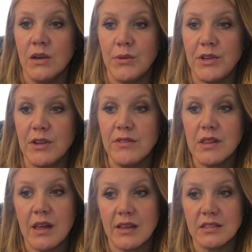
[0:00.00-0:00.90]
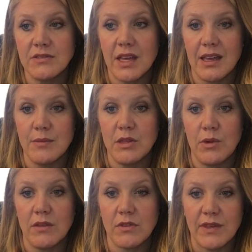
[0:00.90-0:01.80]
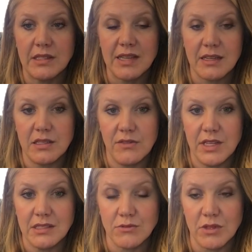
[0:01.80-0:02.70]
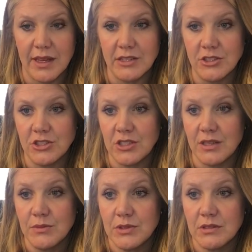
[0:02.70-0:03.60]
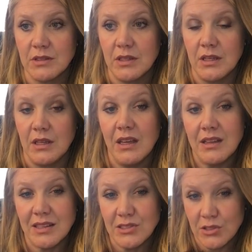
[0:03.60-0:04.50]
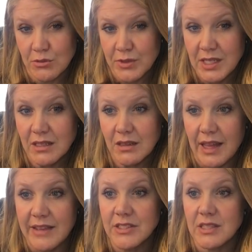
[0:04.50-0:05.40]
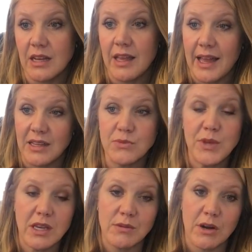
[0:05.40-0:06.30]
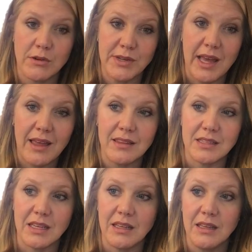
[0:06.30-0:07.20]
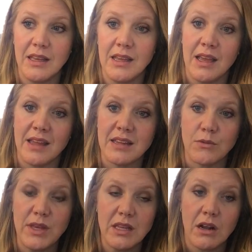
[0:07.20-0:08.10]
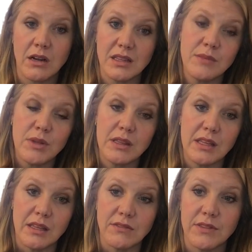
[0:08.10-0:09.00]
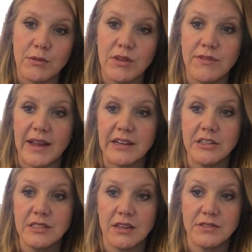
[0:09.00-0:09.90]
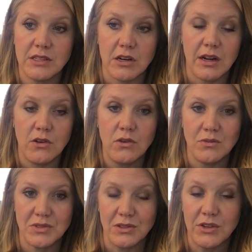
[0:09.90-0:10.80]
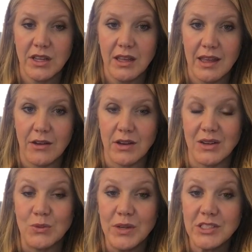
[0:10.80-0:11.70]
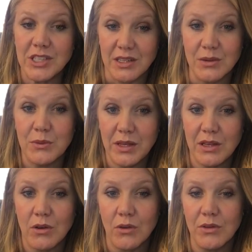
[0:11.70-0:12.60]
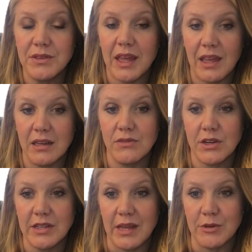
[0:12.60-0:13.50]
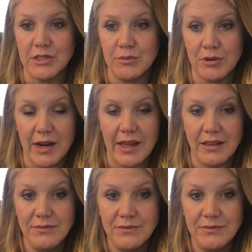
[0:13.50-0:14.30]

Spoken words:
We grieve the loss of time in the way of events, activities, and relationships. This surreal lifestyle has become our reality, and yet we can hardly believe that we find ourselves in our homes looking out and wishing we could hold the hand of our neighbor to pray.